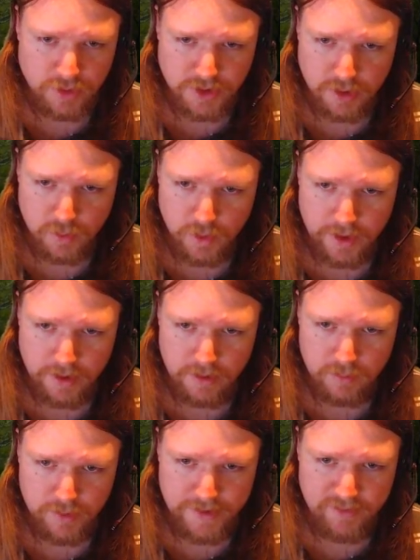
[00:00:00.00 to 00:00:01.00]
in the way,
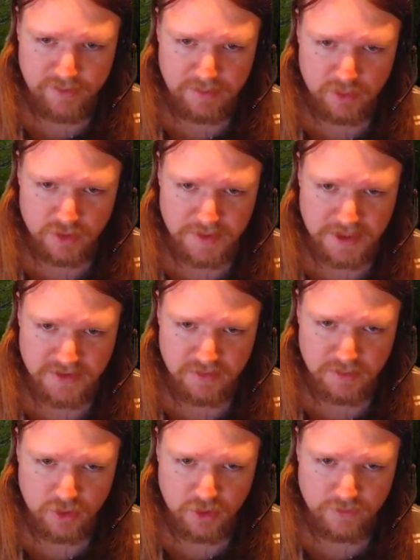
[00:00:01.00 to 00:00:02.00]
we'd have a bit more space
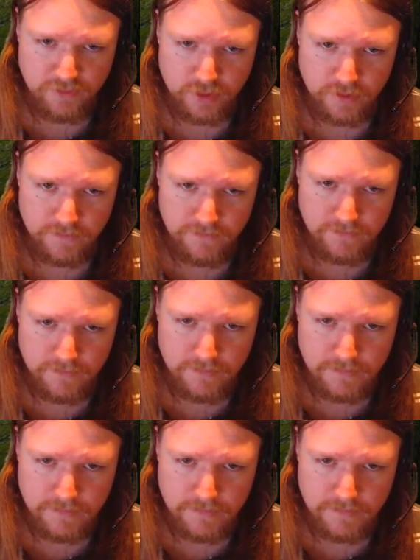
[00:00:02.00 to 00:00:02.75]
for moving.